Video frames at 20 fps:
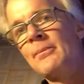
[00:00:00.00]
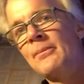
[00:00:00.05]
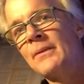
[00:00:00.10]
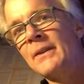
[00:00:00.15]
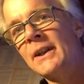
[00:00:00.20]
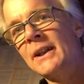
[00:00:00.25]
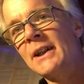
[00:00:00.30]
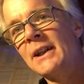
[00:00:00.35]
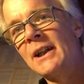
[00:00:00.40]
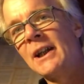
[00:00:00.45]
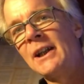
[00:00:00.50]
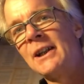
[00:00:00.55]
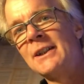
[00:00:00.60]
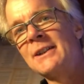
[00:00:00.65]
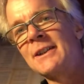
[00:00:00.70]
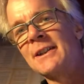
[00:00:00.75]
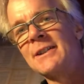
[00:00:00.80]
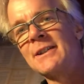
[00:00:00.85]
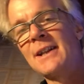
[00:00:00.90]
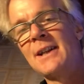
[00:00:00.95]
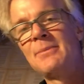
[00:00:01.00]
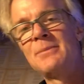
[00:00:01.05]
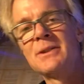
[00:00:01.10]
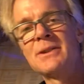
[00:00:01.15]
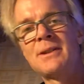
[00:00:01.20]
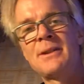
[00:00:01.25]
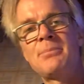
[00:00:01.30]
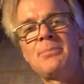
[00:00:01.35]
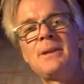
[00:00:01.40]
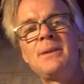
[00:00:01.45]
and it's the same
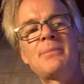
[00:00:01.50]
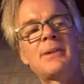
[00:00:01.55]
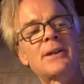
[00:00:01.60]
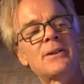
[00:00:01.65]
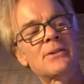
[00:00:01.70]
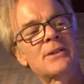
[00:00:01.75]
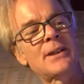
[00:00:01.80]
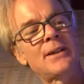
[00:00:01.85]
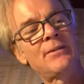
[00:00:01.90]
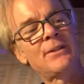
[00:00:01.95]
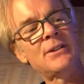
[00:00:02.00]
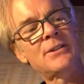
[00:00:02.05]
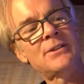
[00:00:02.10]
as the B minor 7.